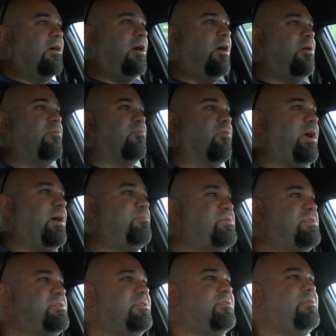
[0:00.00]
Oh it
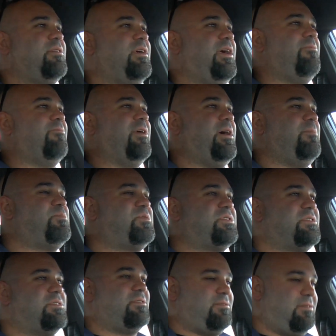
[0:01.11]
rips. It
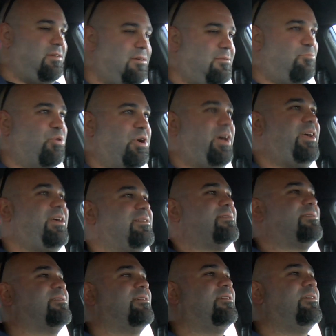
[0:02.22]
rips.
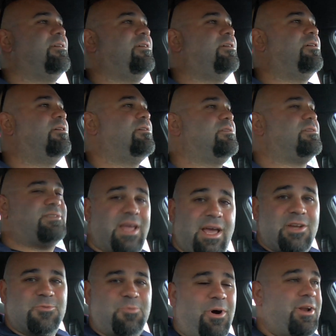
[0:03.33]
Brilliant.
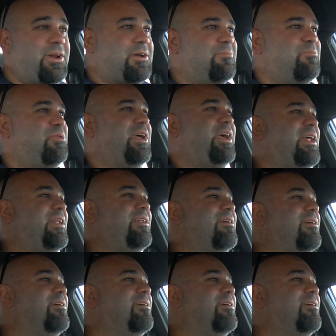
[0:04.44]
Stage one completed.